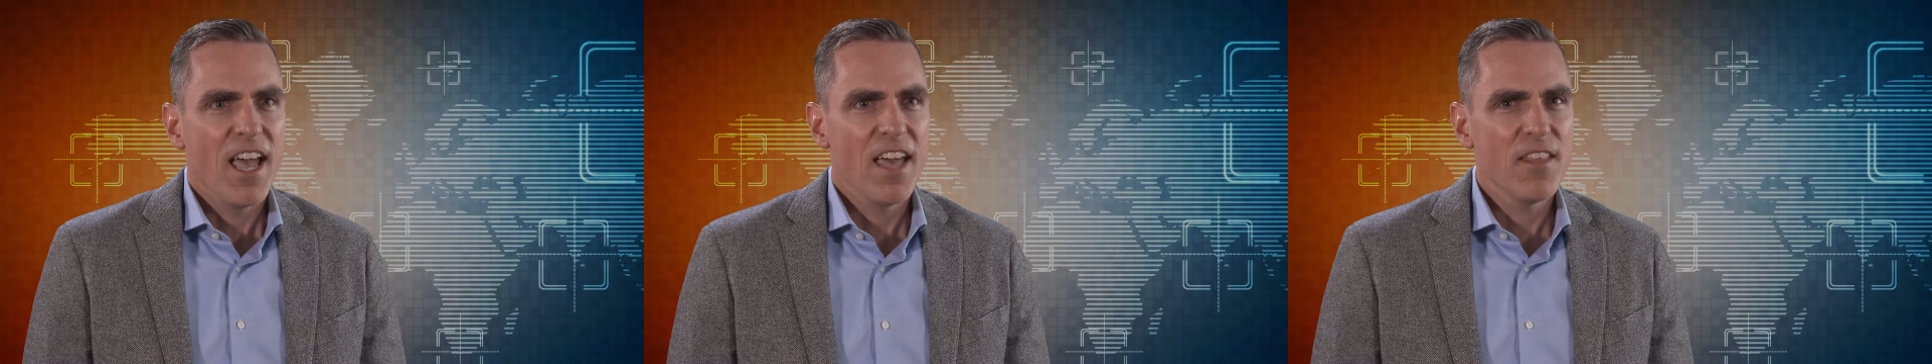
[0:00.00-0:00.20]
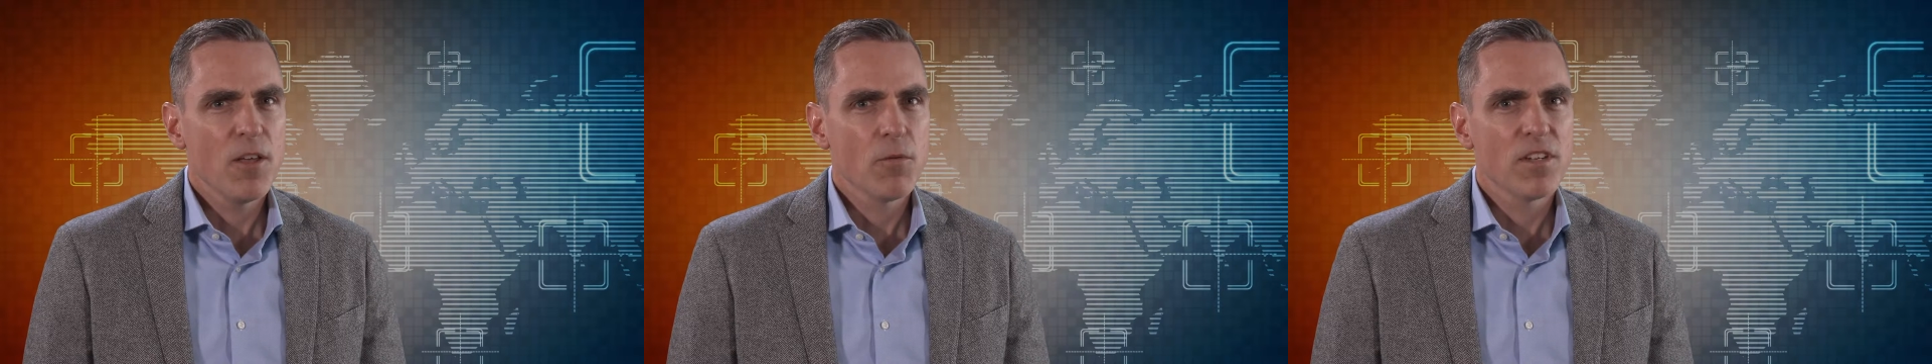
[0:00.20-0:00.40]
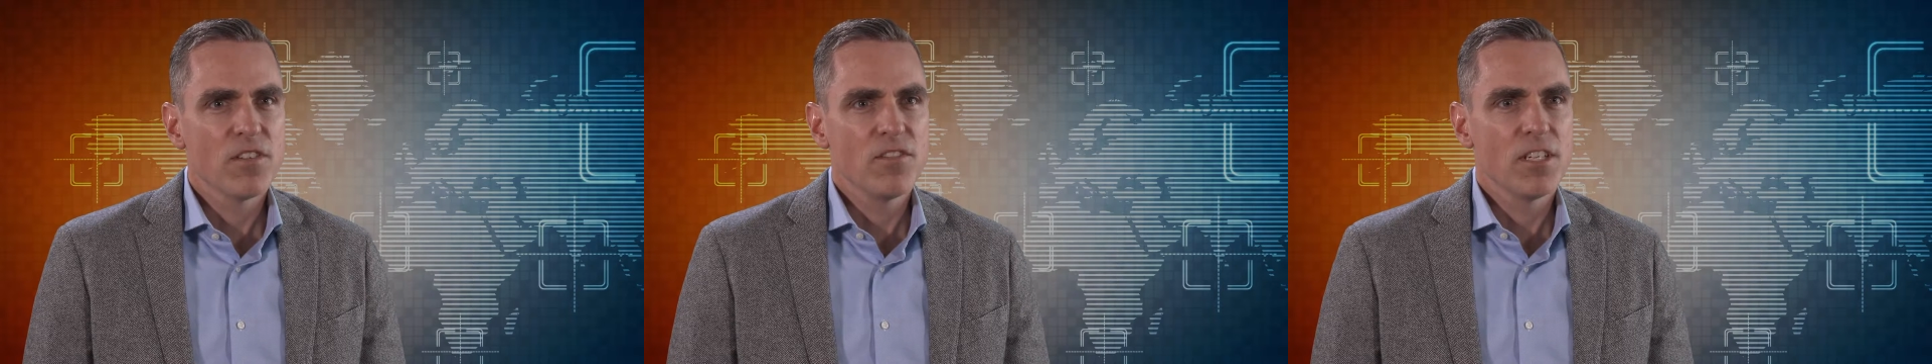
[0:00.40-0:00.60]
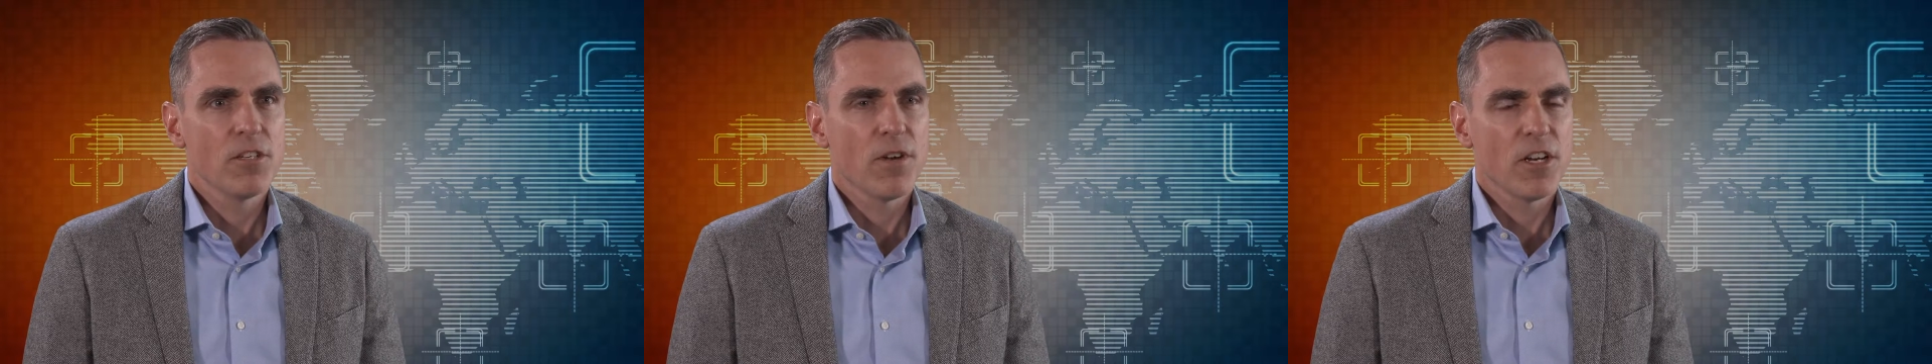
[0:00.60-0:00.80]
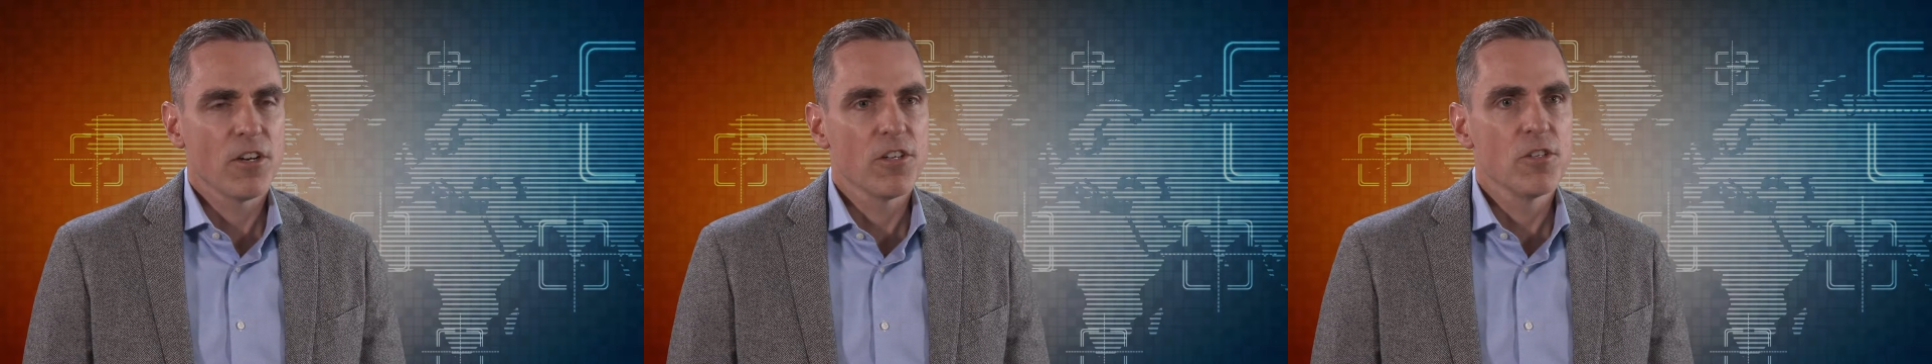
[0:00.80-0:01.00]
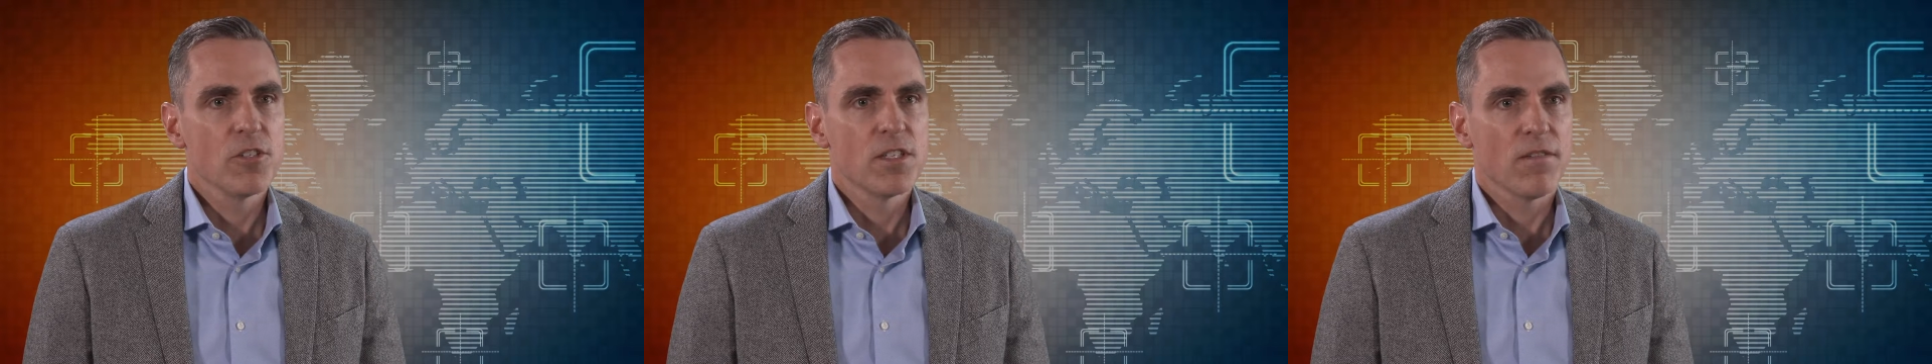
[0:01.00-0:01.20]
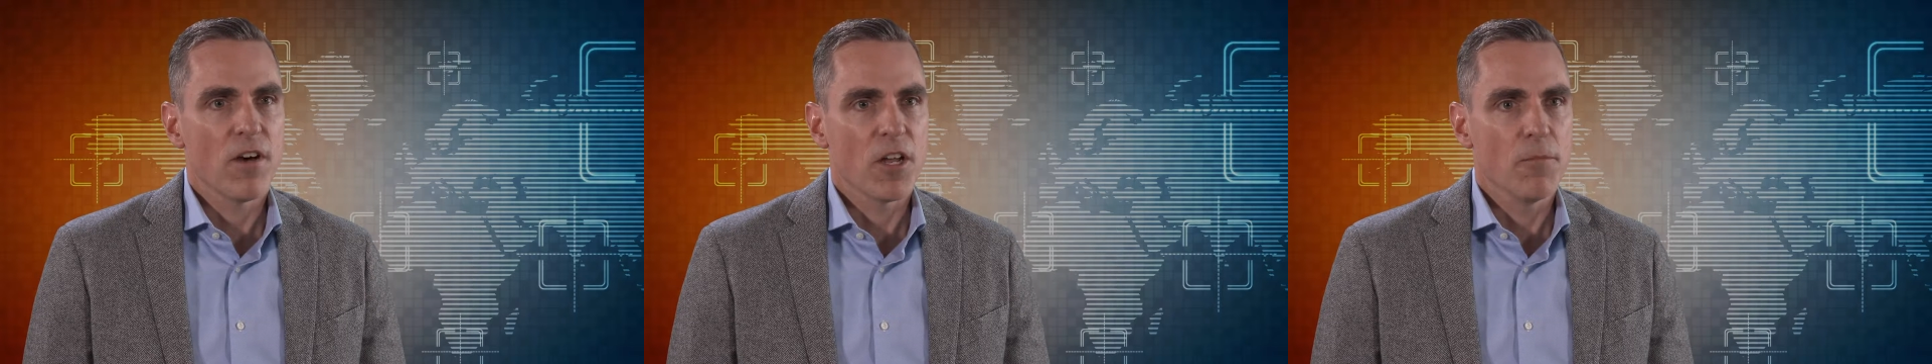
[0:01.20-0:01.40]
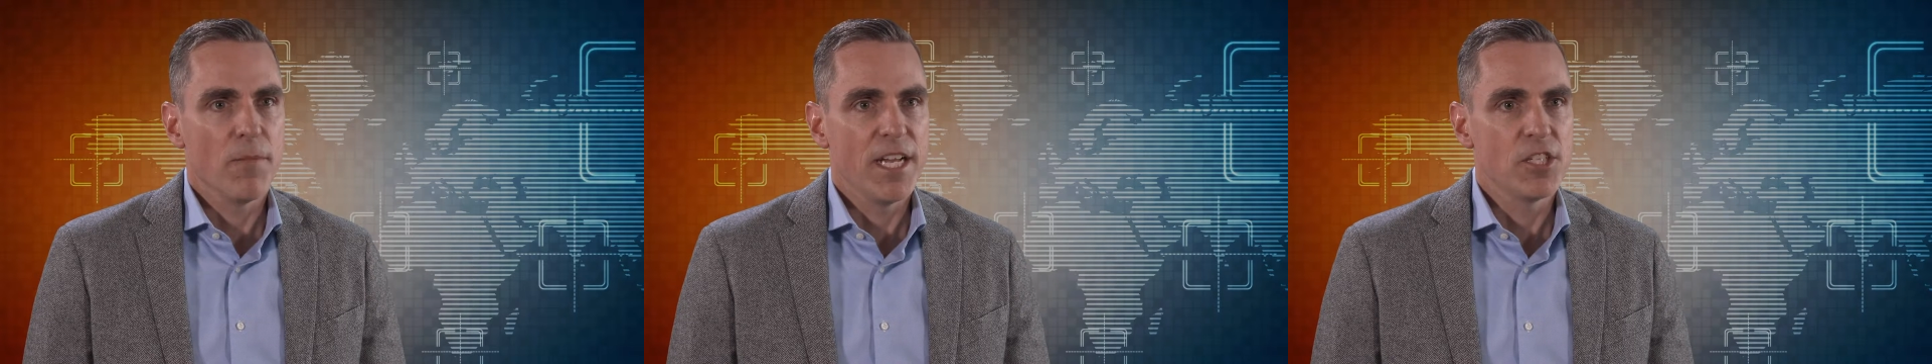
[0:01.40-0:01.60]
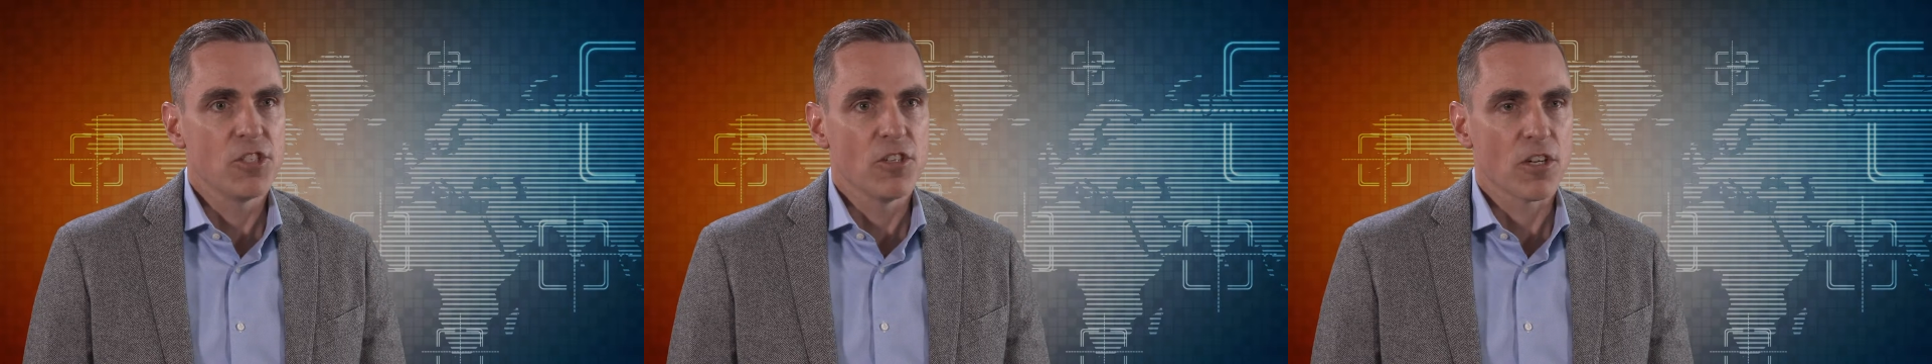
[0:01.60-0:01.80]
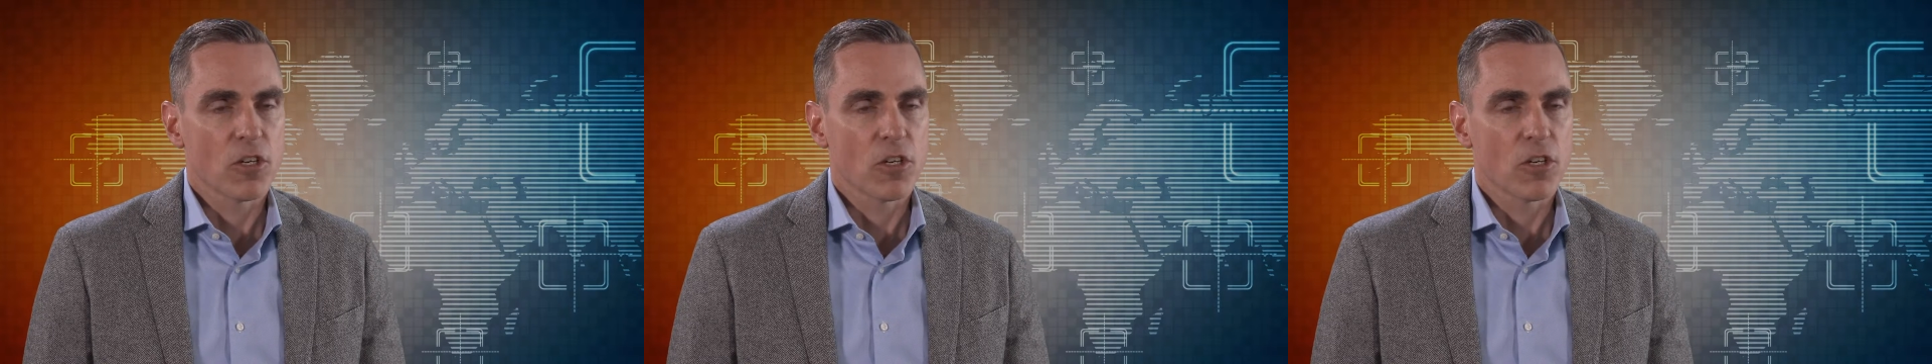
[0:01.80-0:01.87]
And they want to see greater use of automation